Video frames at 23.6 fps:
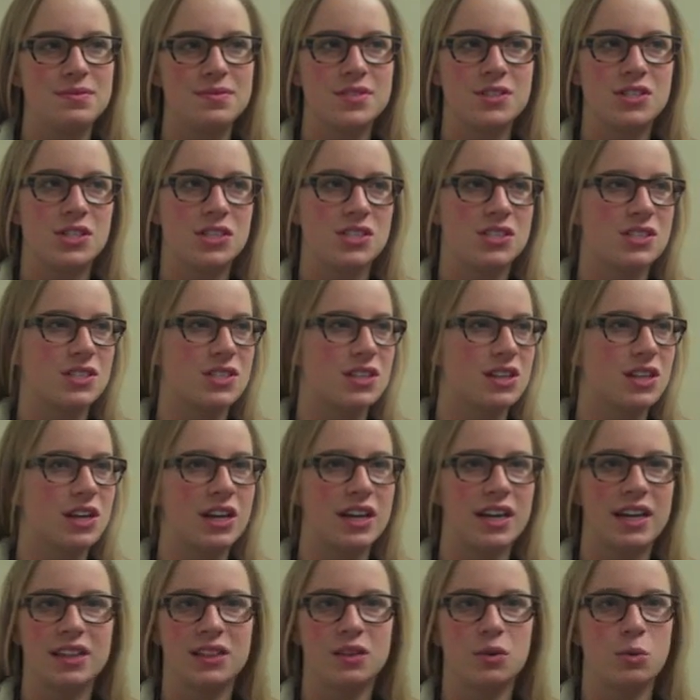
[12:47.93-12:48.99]
just
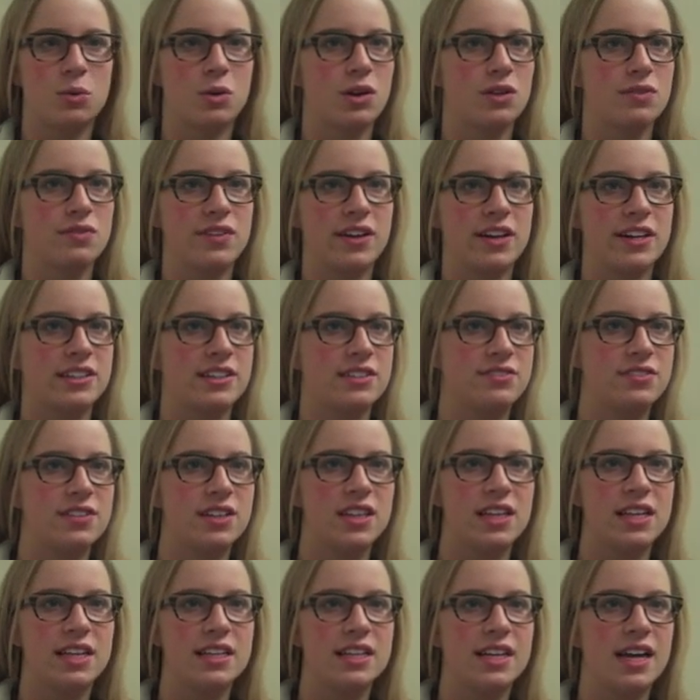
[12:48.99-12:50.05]
looking at the world very
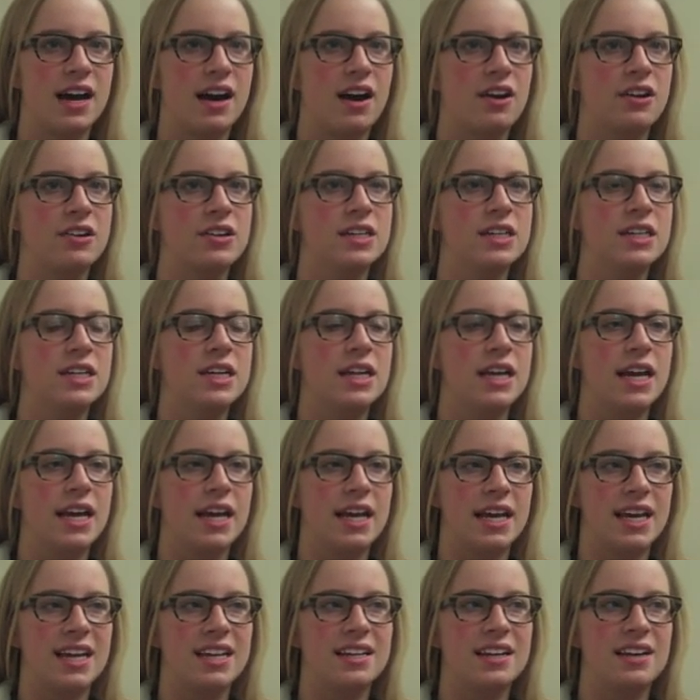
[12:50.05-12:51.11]
differently now.
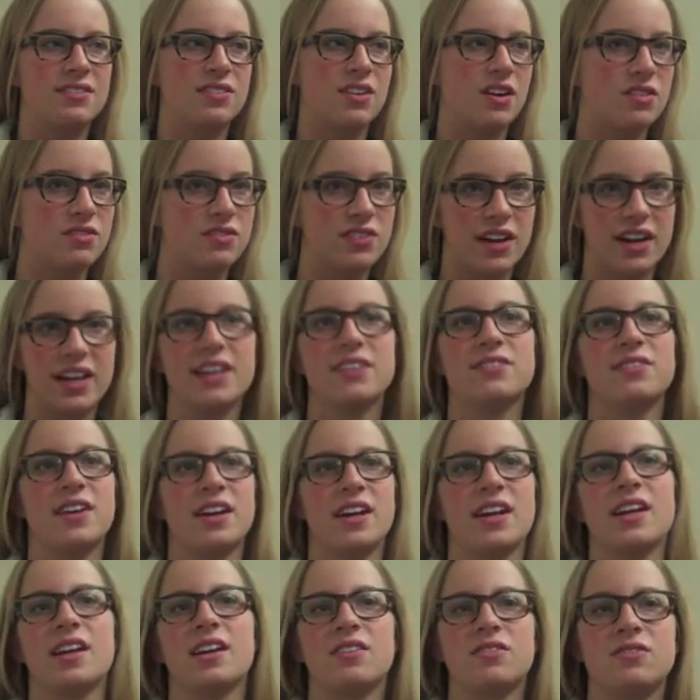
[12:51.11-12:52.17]
And I felt very,
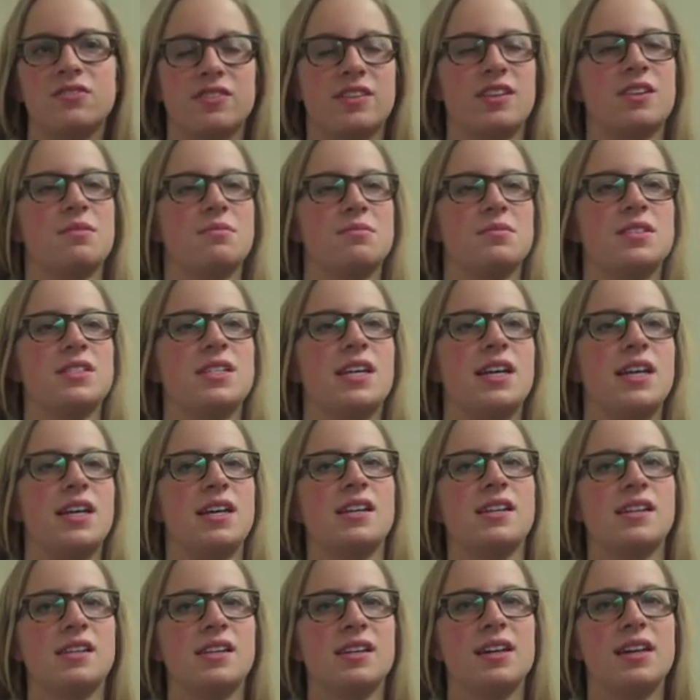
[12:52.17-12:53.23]
very confirmed
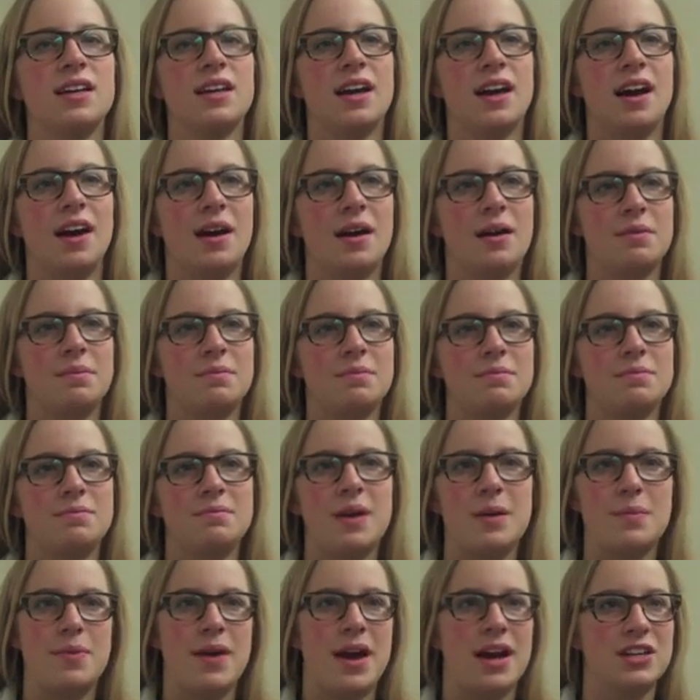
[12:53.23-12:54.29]
in um,
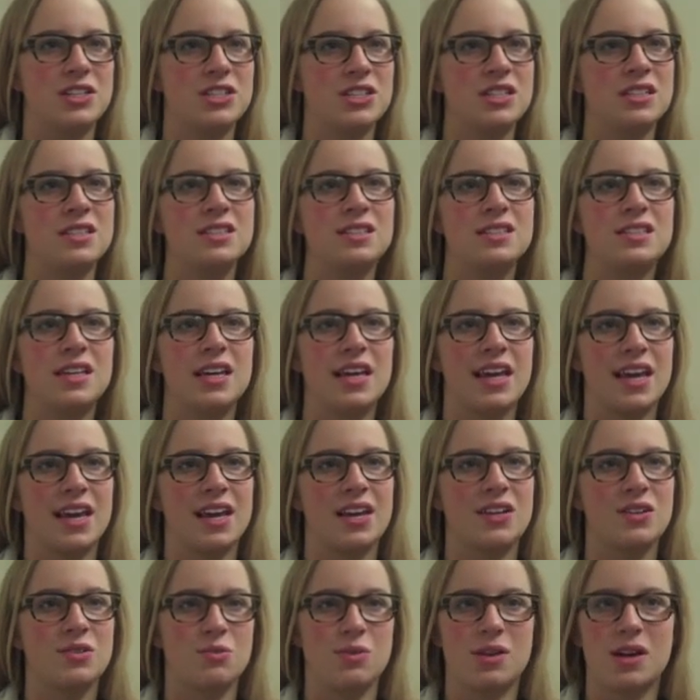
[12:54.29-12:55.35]
my passions
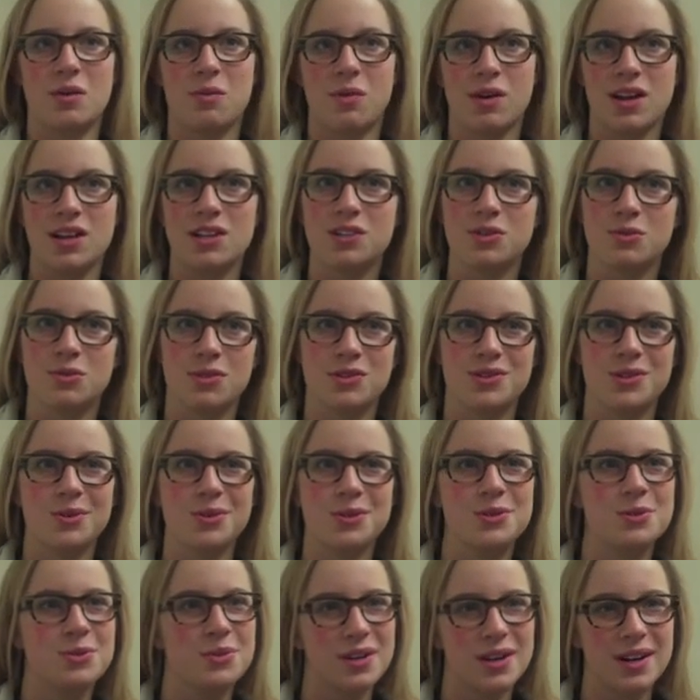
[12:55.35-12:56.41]
and what I want to do with
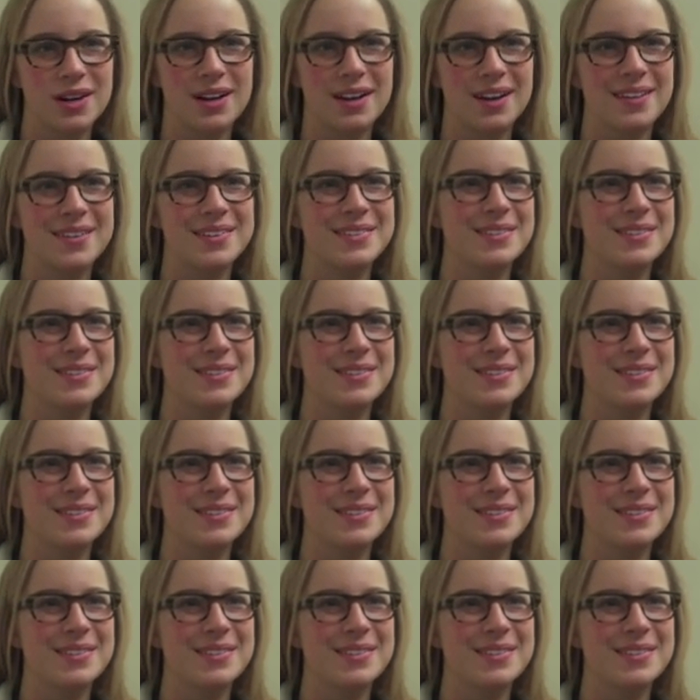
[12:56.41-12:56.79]
social work.